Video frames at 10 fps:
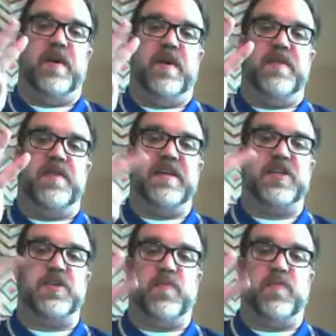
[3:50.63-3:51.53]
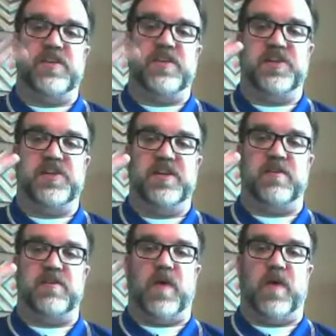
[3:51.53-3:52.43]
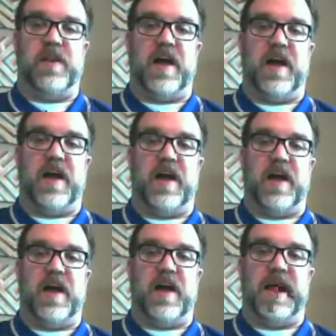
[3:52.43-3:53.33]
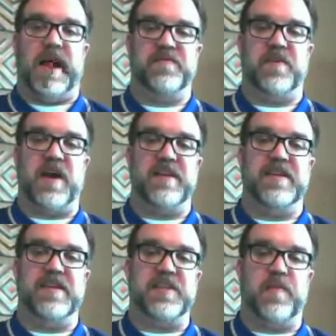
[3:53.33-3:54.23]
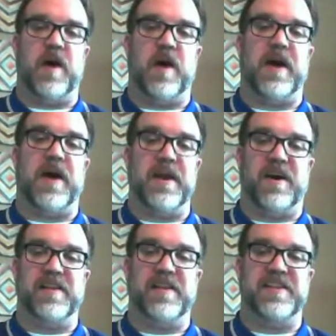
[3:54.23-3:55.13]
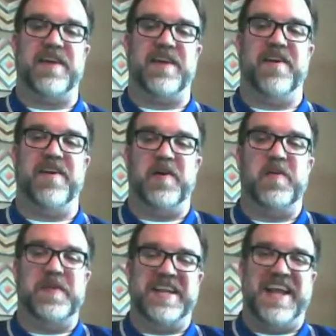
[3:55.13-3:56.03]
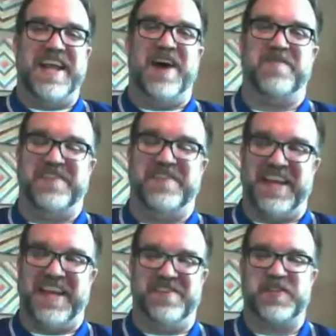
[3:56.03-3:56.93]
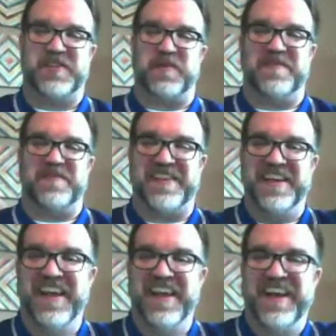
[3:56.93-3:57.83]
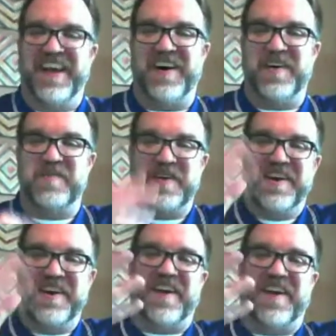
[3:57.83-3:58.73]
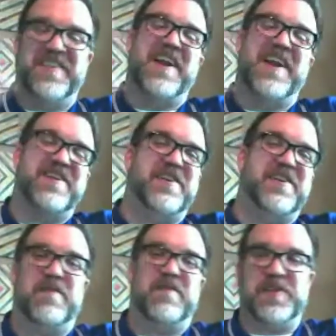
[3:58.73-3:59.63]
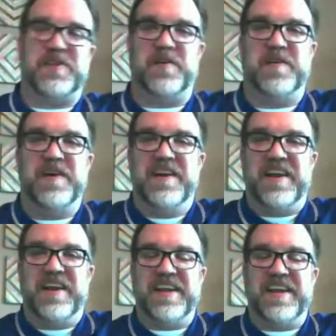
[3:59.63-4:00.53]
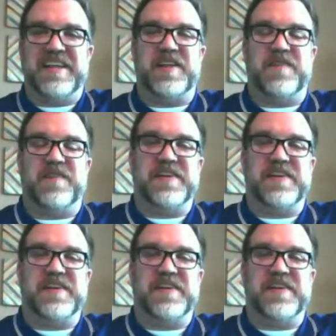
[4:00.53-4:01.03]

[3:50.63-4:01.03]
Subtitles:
they switch. There's one openers of your 90s hip-hop icons that are opening now for Taylor Swift are there, So, again, that stuff gets